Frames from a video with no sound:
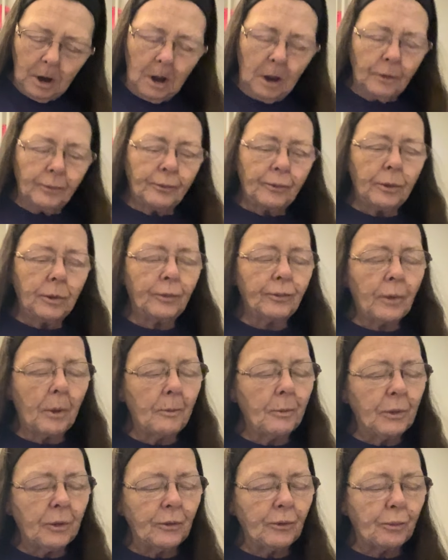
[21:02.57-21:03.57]
See, some
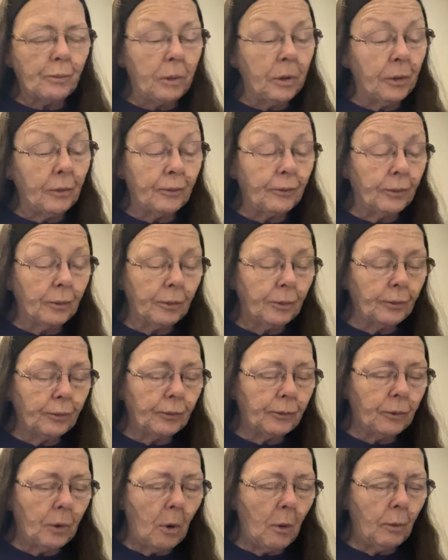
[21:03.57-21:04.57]
of these pieces
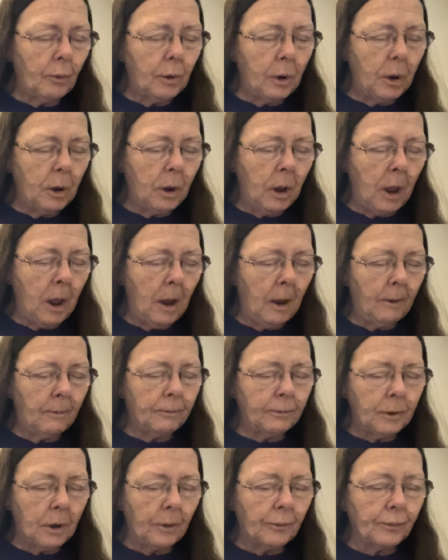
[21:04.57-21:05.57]
don't have
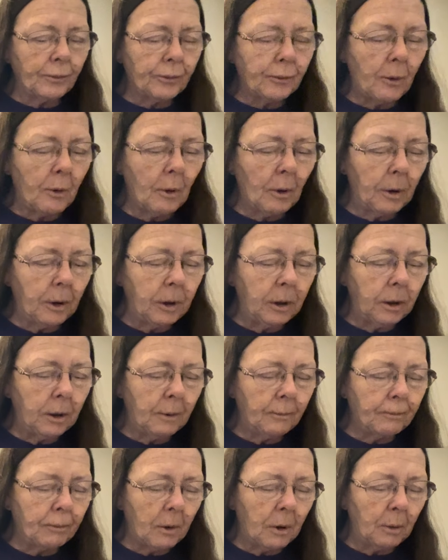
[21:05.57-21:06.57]
necessarily a
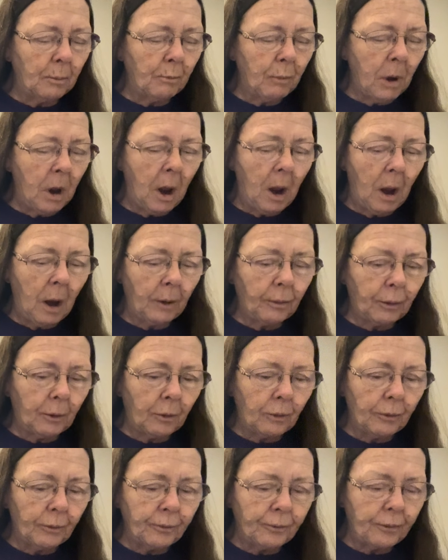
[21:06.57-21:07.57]
front and back. They're
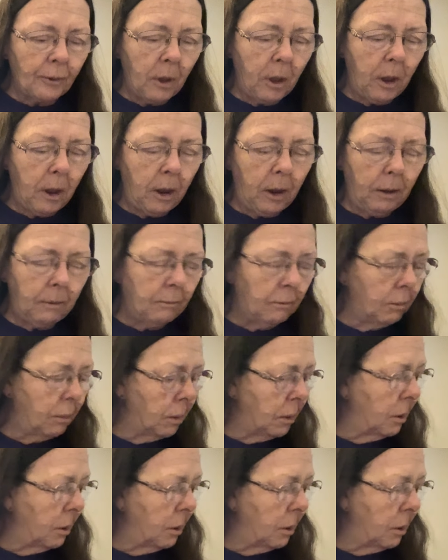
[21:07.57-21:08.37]
the same.